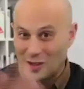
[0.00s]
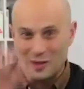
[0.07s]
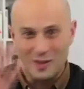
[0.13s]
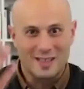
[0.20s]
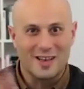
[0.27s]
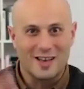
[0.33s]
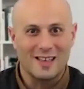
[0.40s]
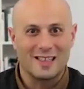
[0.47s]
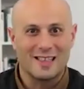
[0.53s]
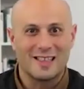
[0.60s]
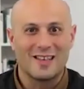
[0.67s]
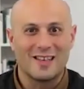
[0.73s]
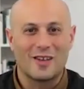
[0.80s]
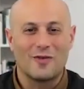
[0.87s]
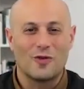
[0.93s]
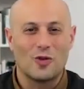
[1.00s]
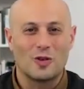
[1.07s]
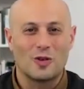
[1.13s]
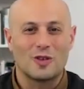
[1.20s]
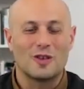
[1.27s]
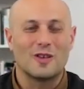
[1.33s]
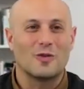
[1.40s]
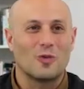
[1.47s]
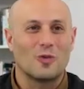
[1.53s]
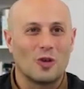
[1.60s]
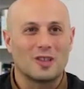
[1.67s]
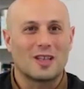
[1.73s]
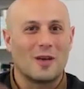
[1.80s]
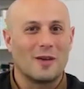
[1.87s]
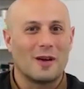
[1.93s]
excited and looking forward to
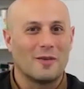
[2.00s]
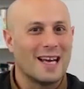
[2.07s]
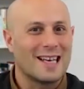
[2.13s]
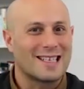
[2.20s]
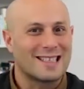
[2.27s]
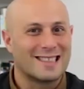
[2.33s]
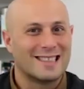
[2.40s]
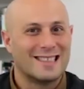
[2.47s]
what's coming up next?